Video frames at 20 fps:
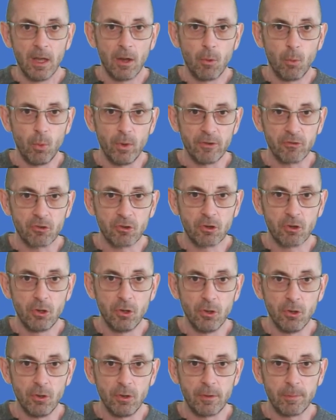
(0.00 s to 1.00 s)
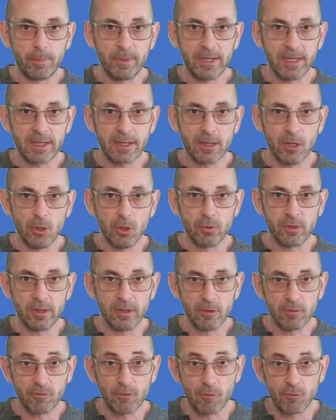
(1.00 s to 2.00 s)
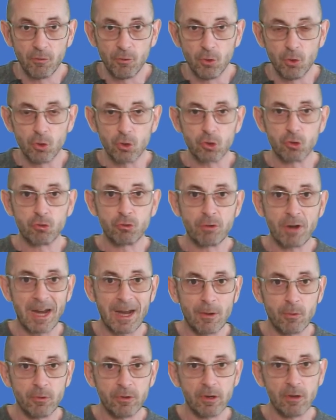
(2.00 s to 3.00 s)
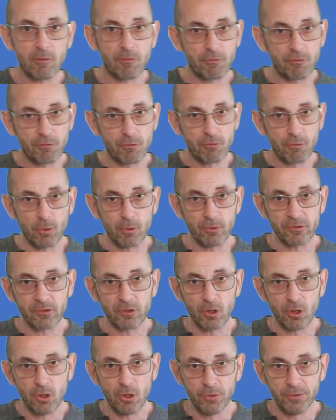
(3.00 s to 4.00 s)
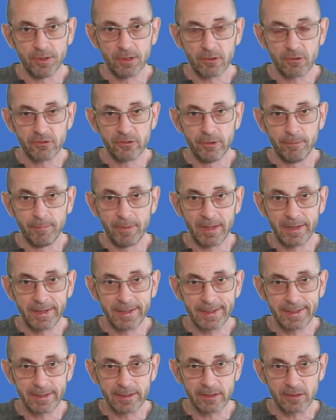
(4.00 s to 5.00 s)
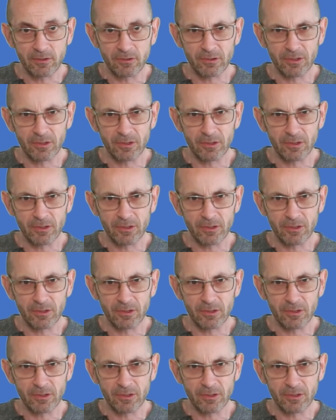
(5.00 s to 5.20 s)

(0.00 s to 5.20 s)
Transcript: which could be cold enough for ground frost on some nights.